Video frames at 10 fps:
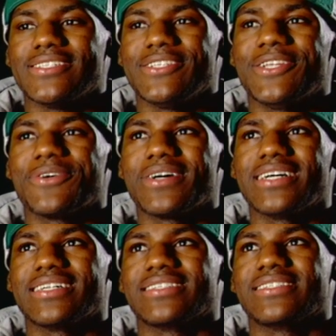You
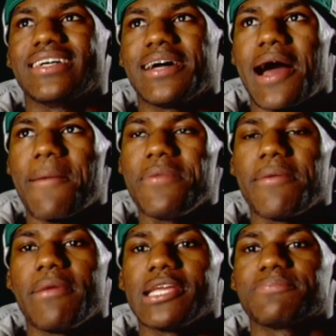know, I'll be
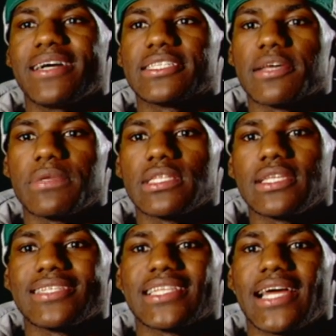amazed by some of the
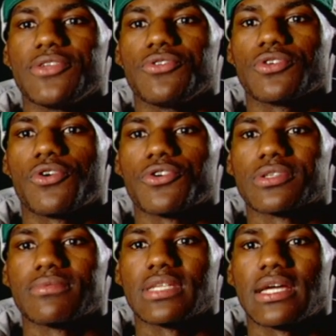things that I do on the
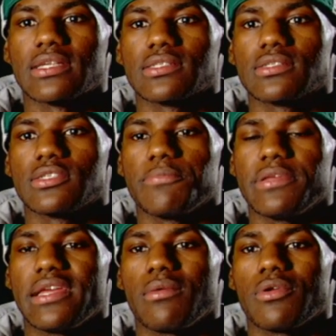court sometimes, to
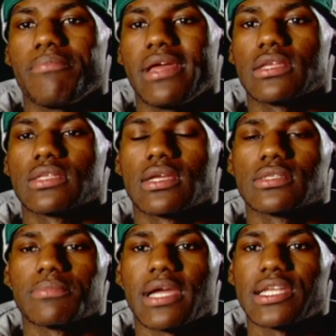be able to make
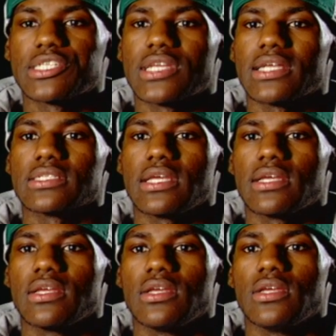some kind of shots
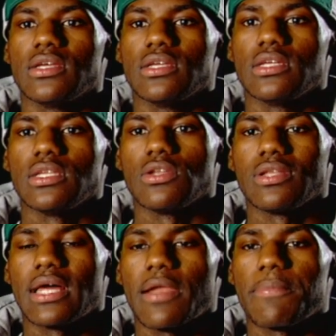that, you know,
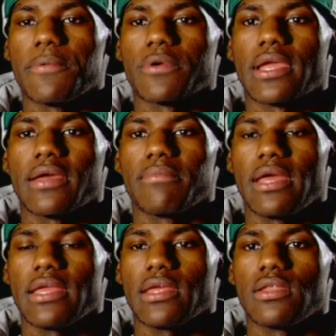a lot of people can't
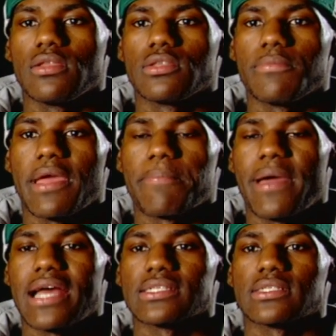make, and to make
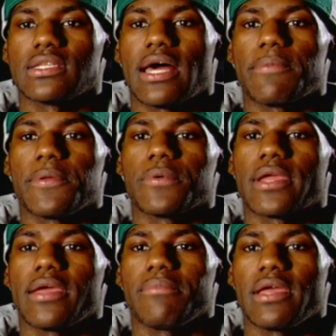passes a lot of people
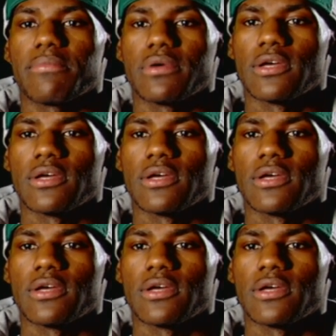can't make.